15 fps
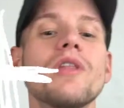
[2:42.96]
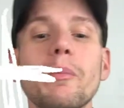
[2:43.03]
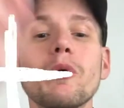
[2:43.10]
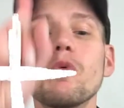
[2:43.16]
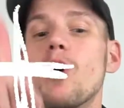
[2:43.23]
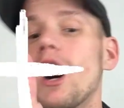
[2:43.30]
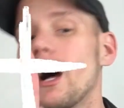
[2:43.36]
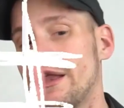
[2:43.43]
Number
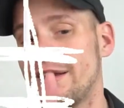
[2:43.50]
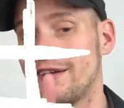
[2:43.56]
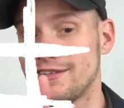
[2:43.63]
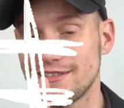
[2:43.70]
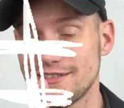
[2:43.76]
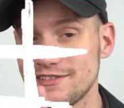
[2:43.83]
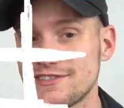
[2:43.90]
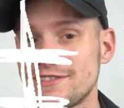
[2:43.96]
1,
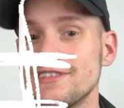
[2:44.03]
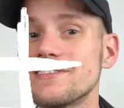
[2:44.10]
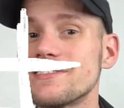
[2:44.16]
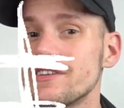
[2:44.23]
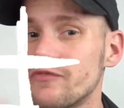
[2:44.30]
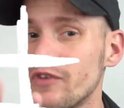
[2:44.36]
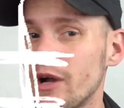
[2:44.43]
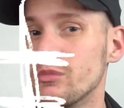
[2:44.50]

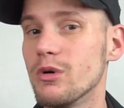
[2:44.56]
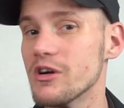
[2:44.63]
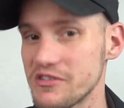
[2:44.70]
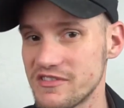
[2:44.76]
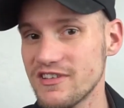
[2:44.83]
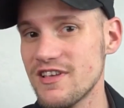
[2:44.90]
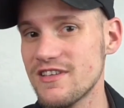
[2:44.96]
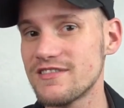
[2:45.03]
cystic
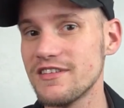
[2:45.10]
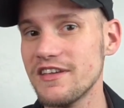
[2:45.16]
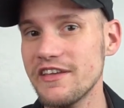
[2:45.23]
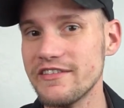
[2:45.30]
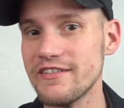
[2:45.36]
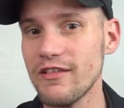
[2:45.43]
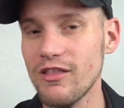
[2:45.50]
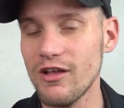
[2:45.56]
fibrosis
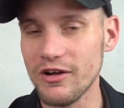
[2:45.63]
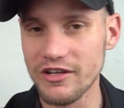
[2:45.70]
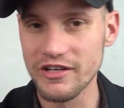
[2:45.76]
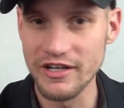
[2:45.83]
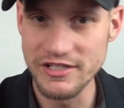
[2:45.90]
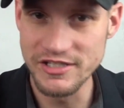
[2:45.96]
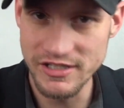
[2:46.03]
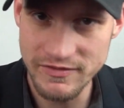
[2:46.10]
is a lung and
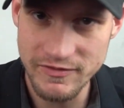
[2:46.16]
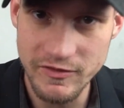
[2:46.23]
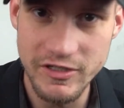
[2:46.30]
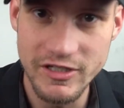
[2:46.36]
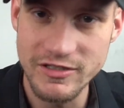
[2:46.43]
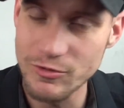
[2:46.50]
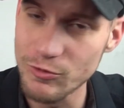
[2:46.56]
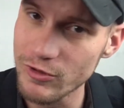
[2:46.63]
digestive
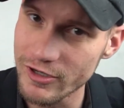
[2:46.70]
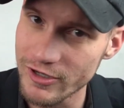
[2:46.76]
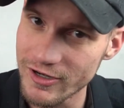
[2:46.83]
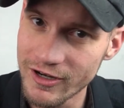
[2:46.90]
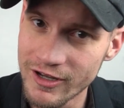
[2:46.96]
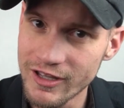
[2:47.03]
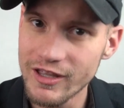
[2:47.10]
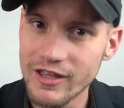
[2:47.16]
disorder
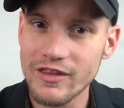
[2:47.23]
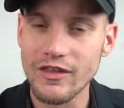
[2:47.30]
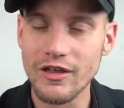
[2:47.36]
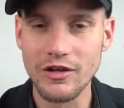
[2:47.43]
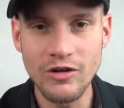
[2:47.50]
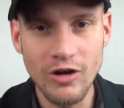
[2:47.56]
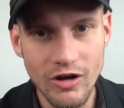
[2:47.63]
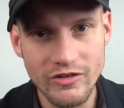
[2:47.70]

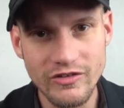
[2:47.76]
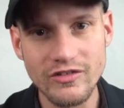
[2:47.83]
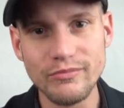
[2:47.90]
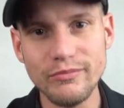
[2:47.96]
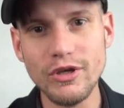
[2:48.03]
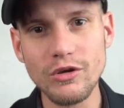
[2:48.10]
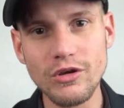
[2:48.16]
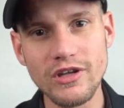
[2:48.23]
that causes
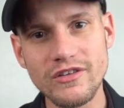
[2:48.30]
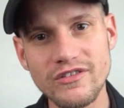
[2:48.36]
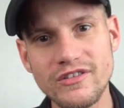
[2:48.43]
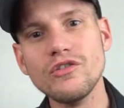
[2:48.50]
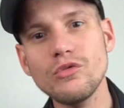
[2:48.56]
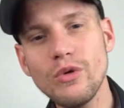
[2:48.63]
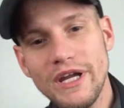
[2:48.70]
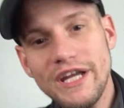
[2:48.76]
mucus
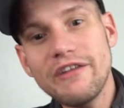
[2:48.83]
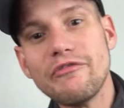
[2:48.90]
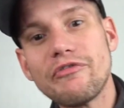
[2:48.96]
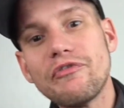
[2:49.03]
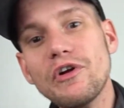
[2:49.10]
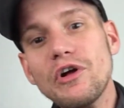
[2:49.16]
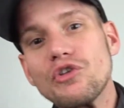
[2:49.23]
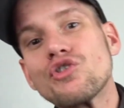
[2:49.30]
to
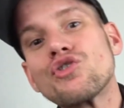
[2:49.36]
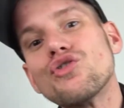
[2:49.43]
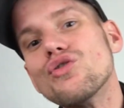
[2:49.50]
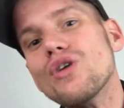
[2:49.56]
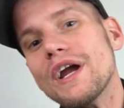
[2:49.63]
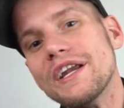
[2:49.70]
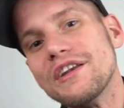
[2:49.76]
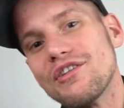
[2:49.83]

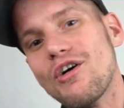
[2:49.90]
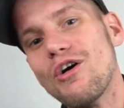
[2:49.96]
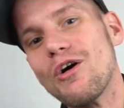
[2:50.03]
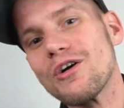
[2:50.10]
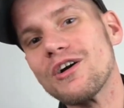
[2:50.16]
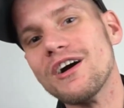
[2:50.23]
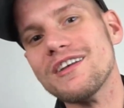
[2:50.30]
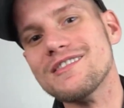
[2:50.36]
infiltrate all
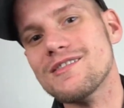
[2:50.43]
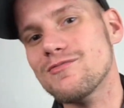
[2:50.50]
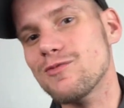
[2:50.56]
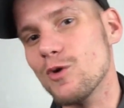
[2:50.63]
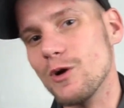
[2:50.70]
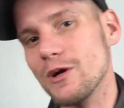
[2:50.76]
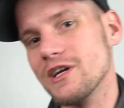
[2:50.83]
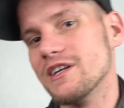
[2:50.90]
kinds of
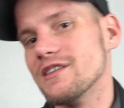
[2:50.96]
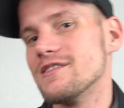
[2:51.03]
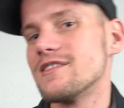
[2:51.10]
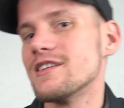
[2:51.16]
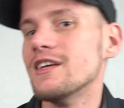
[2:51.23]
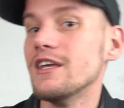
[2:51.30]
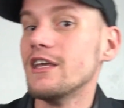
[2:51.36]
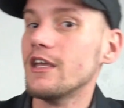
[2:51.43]
organs,
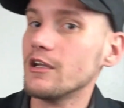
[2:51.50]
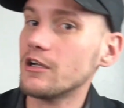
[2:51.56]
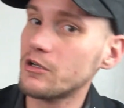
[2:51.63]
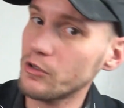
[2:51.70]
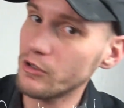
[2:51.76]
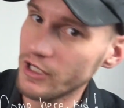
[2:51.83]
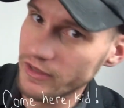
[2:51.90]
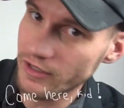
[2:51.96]

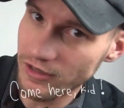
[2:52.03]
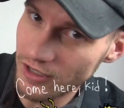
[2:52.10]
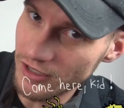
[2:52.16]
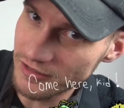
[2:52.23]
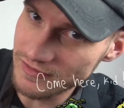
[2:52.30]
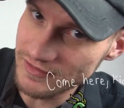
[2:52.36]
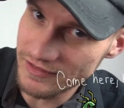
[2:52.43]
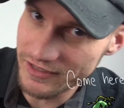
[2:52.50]
including the
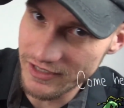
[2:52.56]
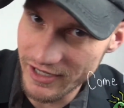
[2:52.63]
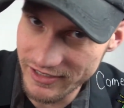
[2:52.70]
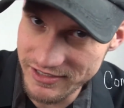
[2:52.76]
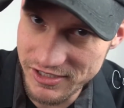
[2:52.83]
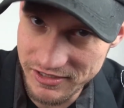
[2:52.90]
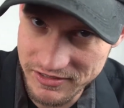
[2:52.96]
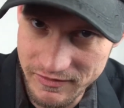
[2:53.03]
lungs and the
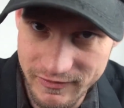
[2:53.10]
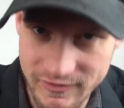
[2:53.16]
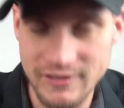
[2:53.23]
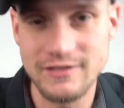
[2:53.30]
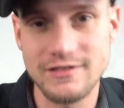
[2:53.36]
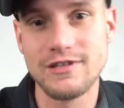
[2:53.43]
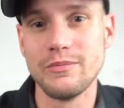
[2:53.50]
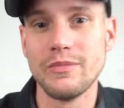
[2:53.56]
digestive
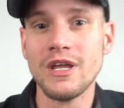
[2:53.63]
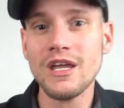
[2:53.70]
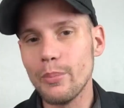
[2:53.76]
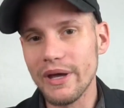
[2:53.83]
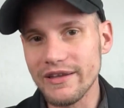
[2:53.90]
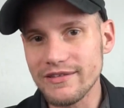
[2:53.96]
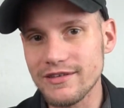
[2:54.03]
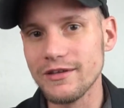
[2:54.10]
system.
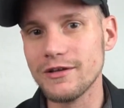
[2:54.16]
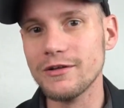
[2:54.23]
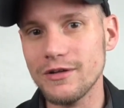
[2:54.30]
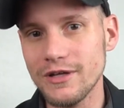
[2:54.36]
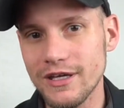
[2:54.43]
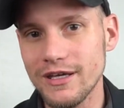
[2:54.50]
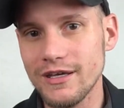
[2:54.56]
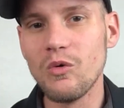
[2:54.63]

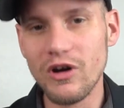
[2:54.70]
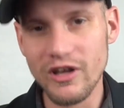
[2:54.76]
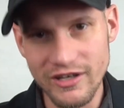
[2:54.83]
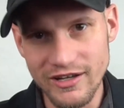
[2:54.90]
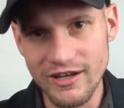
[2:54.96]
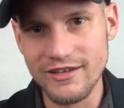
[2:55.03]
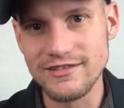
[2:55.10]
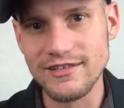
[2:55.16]
Basically, what it
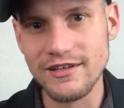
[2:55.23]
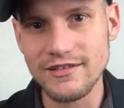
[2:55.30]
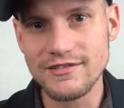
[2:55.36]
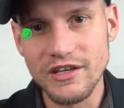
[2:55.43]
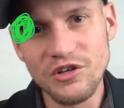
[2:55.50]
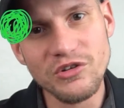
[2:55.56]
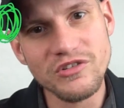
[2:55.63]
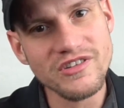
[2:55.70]
does is it
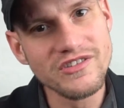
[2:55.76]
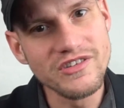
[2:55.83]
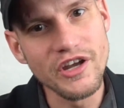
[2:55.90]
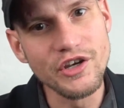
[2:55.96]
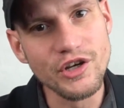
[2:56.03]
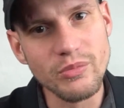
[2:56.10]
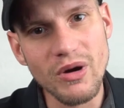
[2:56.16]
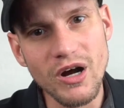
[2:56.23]
goes inside
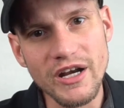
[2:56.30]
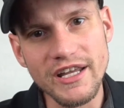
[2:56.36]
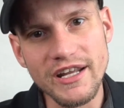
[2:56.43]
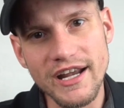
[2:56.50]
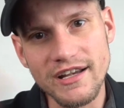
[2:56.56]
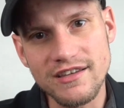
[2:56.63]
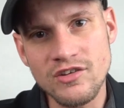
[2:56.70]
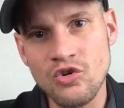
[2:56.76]
your body and
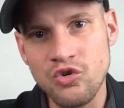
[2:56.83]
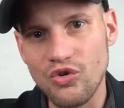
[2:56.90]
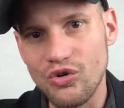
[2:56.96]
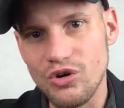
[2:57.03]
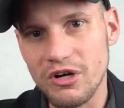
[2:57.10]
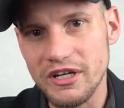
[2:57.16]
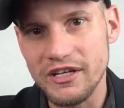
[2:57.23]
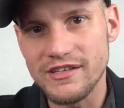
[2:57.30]
acts
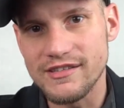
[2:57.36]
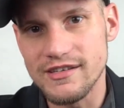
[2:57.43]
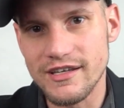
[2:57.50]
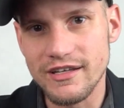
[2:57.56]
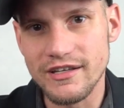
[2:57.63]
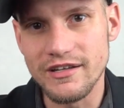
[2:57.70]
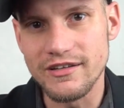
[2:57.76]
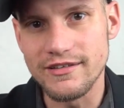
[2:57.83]
crazy
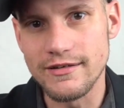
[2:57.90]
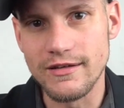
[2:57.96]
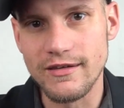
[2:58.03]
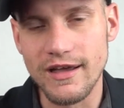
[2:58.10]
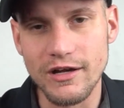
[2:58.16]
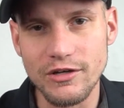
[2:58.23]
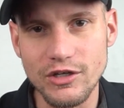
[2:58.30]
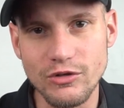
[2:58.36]
and doesn't
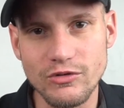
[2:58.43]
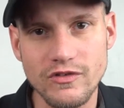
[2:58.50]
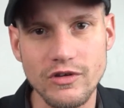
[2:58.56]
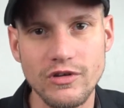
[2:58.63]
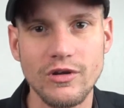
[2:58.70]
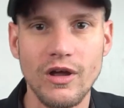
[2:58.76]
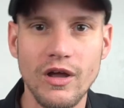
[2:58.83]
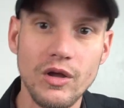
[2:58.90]
allow you
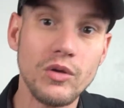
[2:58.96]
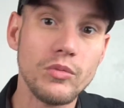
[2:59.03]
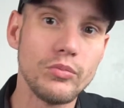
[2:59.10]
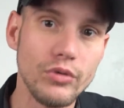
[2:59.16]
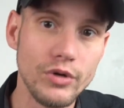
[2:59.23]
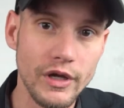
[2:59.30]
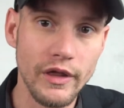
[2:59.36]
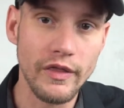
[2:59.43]
to
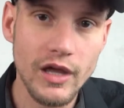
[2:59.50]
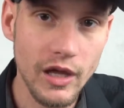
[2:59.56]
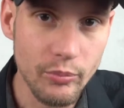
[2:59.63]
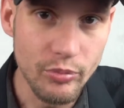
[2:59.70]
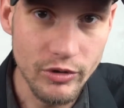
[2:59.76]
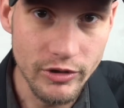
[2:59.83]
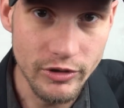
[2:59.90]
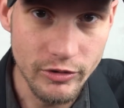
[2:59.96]
breathe and
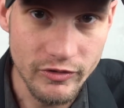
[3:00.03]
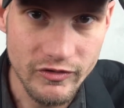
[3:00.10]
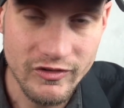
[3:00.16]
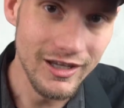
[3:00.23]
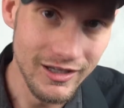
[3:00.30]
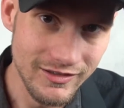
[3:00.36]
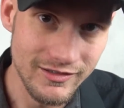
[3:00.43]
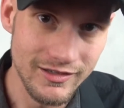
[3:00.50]
produce
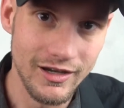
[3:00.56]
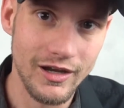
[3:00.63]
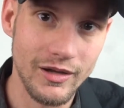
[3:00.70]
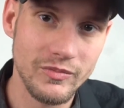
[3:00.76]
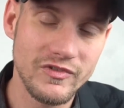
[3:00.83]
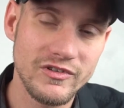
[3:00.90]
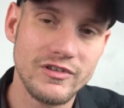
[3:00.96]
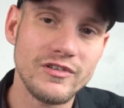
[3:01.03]

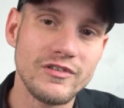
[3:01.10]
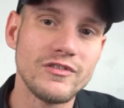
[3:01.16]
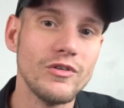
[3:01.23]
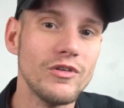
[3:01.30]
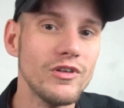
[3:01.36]
enzymes so